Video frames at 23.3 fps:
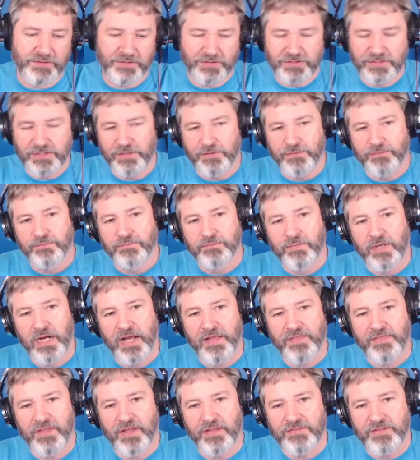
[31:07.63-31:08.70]
So I
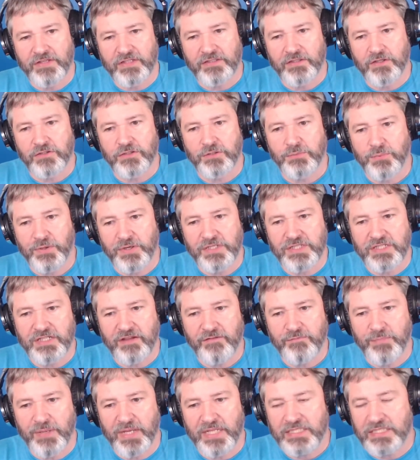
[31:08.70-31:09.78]
think those are pretty
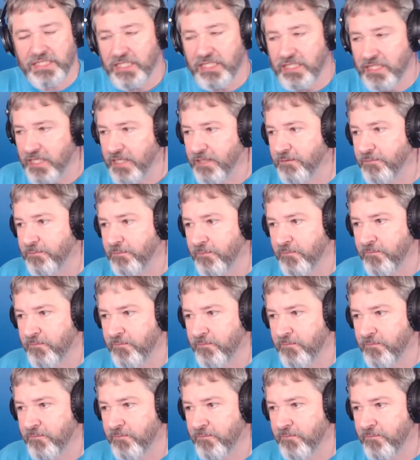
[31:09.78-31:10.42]
safe bets. And then